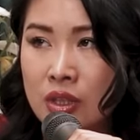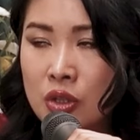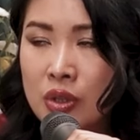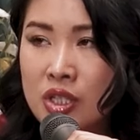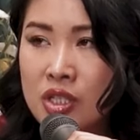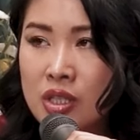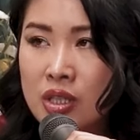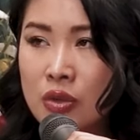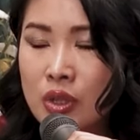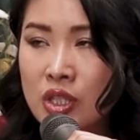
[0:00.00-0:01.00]
You're just
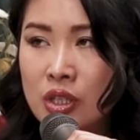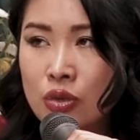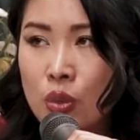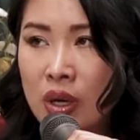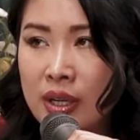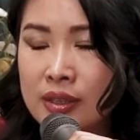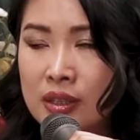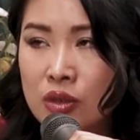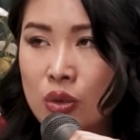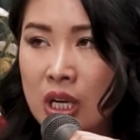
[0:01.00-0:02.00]
a true artist.
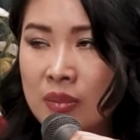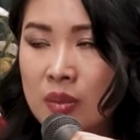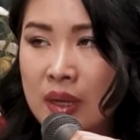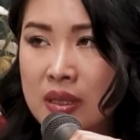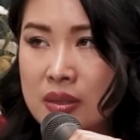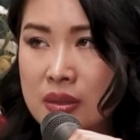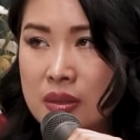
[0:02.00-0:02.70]
You don't compromise.